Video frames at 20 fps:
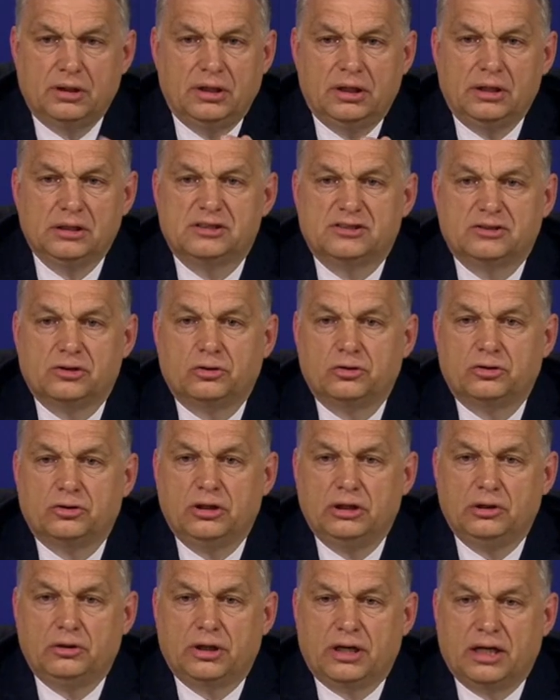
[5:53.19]
It's
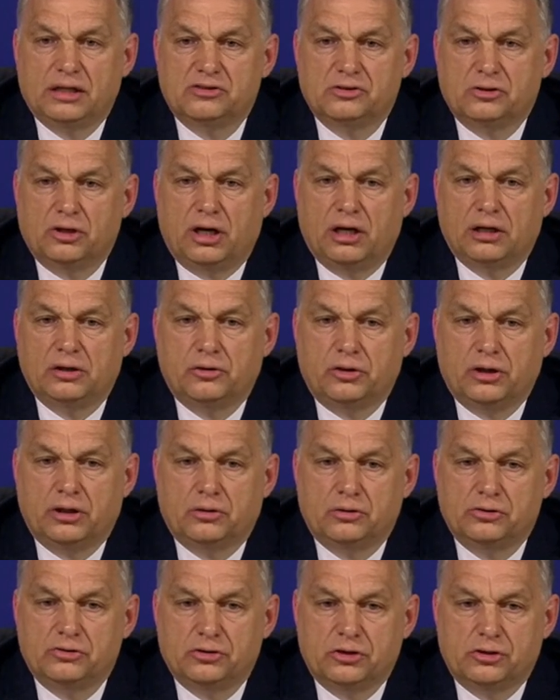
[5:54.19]
totally against the Hungarian
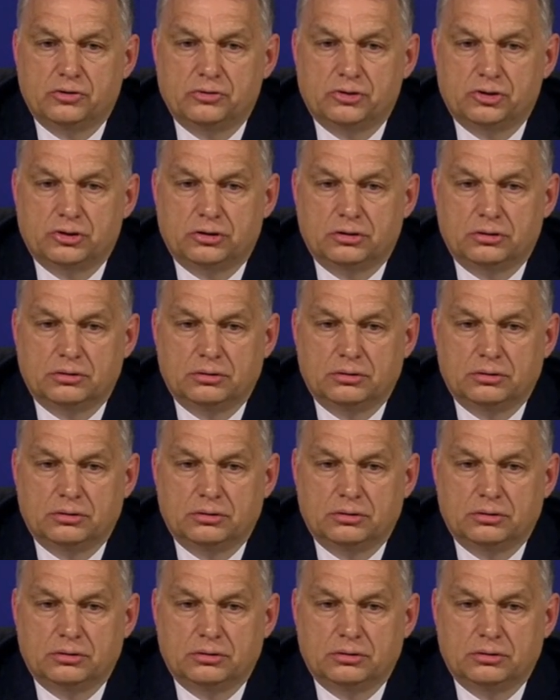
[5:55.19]
constitution.